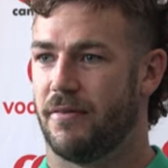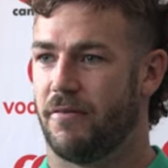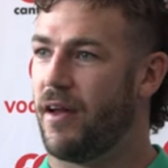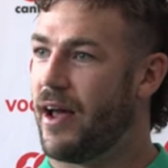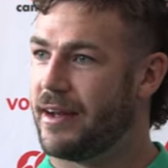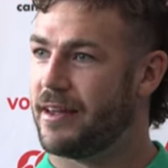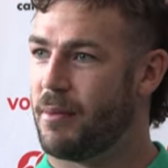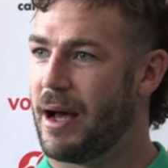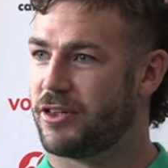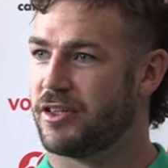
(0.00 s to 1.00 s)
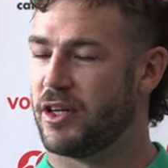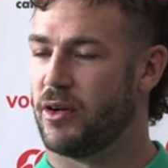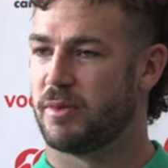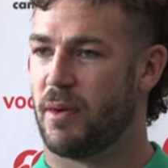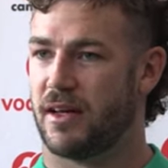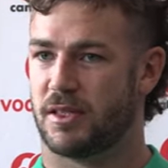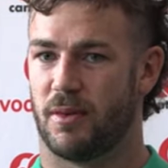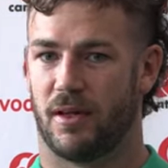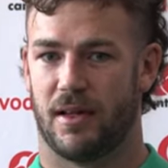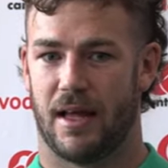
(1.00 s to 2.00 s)
fly into the match as soon as
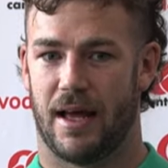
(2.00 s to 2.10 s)
possible.